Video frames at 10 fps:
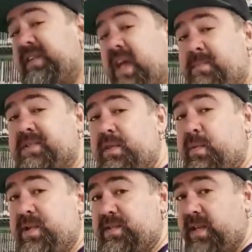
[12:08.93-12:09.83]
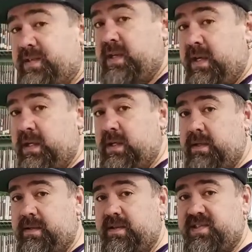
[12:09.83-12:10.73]
games on 360.
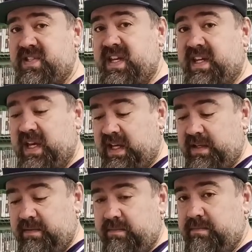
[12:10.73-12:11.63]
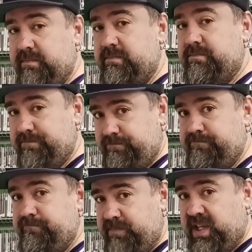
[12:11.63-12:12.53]
Sneak King.
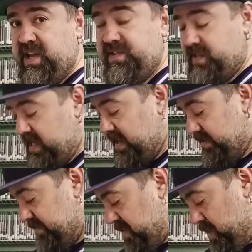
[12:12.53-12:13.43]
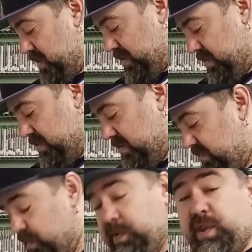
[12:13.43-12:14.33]
Get it today
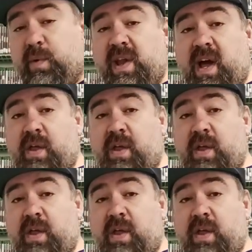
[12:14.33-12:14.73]
for only $3.